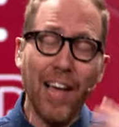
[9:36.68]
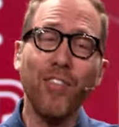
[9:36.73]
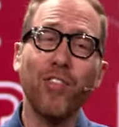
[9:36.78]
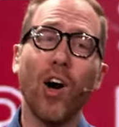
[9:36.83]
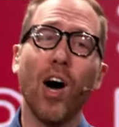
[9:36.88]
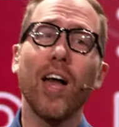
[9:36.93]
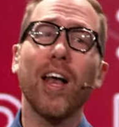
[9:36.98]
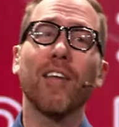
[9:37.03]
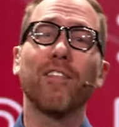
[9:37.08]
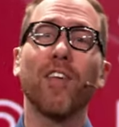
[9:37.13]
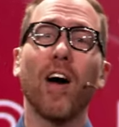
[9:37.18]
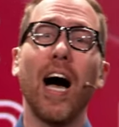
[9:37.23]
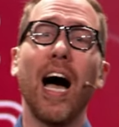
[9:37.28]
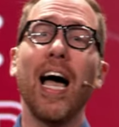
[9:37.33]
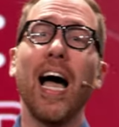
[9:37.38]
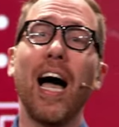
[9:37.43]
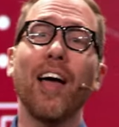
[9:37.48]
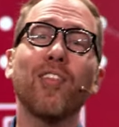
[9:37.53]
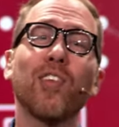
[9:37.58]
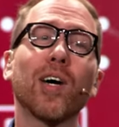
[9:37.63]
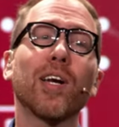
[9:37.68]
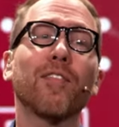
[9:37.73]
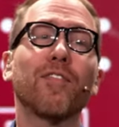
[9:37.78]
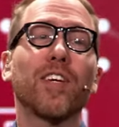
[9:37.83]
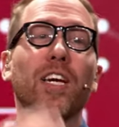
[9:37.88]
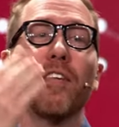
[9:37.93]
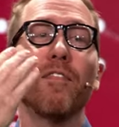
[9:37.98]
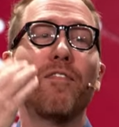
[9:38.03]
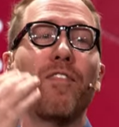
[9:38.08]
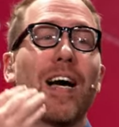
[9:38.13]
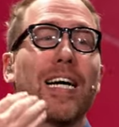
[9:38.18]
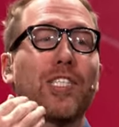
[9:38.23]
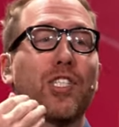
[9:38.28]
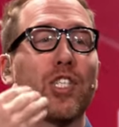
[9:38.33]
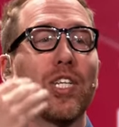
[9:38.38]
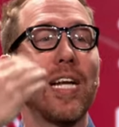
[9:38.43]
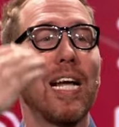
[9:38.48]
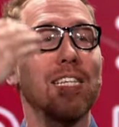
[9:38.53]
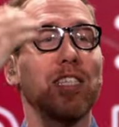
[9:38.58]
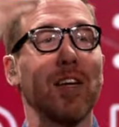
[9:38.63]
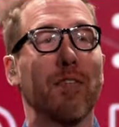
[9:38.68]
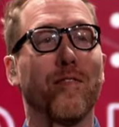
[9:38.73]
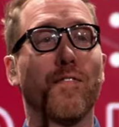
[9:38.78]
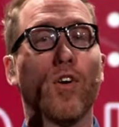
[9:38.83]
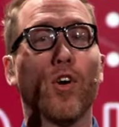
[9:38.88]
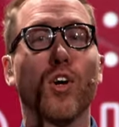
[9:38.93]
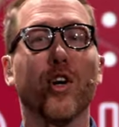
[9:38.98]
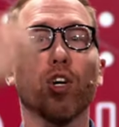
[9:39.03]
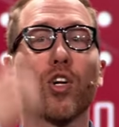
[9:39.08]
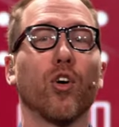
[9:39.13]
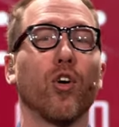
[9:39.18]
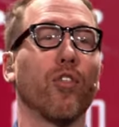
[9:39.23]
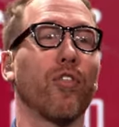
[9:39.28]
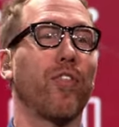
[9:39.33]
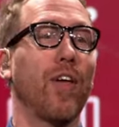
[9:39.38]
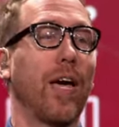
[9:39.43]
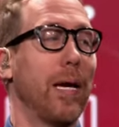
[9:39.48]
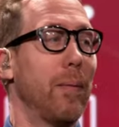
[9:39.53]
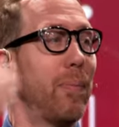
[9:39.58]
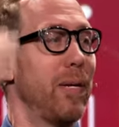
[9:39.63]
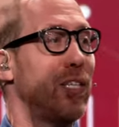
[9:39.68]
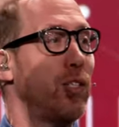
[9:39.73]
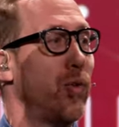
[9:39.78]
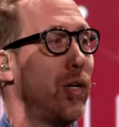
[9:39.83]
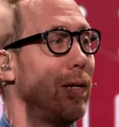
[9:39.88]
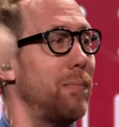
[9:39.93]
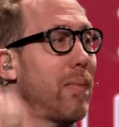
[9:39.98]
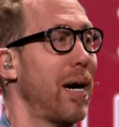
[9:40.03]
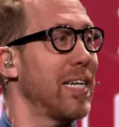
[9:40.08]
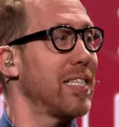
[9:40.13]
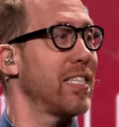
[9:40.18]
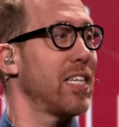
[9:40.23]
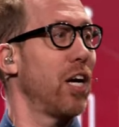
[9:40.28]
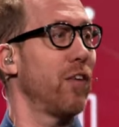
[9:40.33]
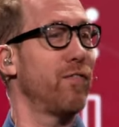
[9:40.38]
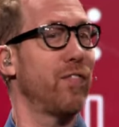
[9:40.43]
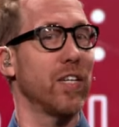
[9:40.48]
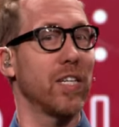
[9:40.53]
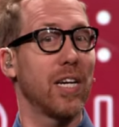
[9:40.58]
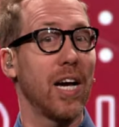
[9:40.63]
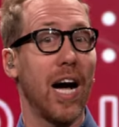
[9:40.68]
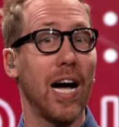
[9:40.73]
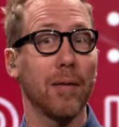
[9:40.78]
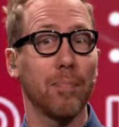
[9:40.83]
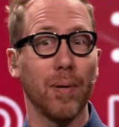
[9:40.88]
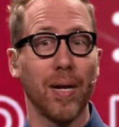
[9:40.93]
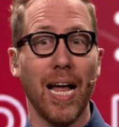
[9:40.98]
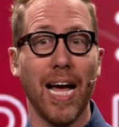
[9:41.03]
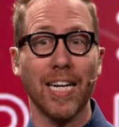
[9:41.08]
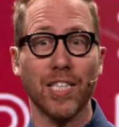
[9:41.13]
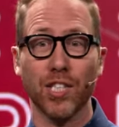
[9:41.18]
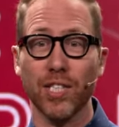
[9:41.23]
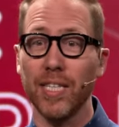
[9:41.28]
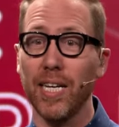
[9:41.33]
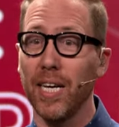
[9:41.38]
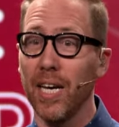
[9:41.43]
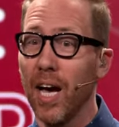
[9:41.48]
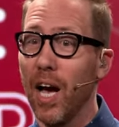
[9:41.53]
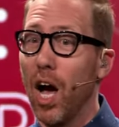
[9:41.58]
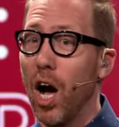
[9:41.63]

I, thought of, I, I thought of confession as a vertical thing between myself and God, but actually,